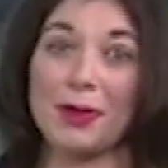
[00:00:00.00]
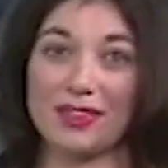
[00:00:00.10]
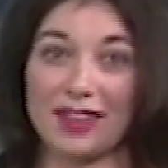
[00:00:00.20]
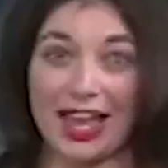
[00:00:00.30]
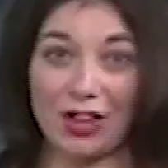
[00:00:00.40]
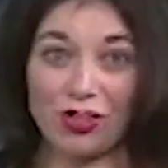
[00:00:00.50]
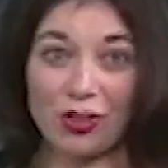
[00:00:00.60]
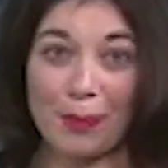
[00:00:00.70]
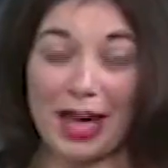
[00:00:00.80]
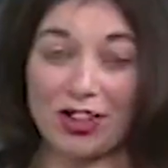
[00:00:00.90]

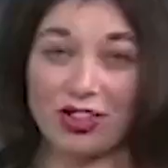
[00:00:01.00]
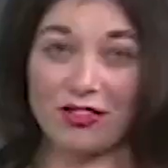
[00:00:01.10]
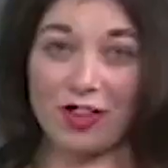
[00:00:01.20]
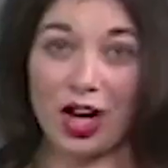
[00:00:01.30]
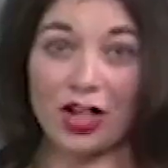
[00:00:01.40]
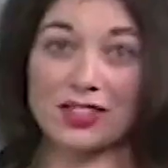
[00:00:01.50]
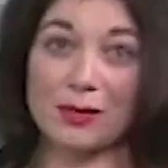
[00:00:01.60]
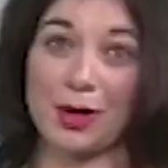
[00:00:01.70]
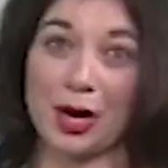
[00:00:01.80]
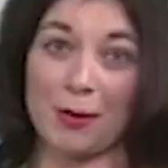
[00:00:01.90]
potential patchy fog
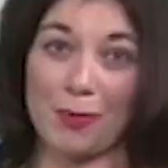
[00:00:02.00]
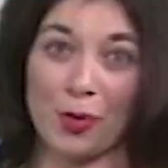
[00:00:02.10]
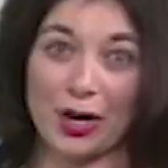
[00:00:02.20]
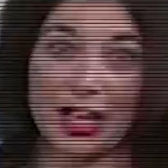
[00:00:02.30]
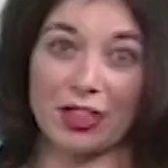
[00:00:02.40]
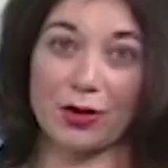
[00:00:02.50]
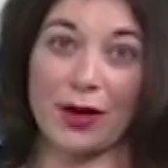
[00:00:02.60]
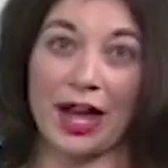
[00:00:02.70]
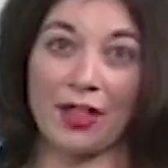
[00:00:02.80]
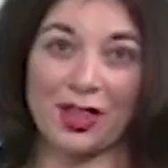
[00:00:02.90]
tomorrow morning
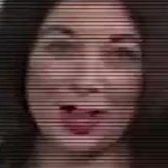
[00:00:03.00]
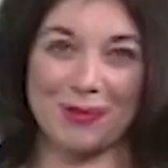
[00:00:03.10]
throughout the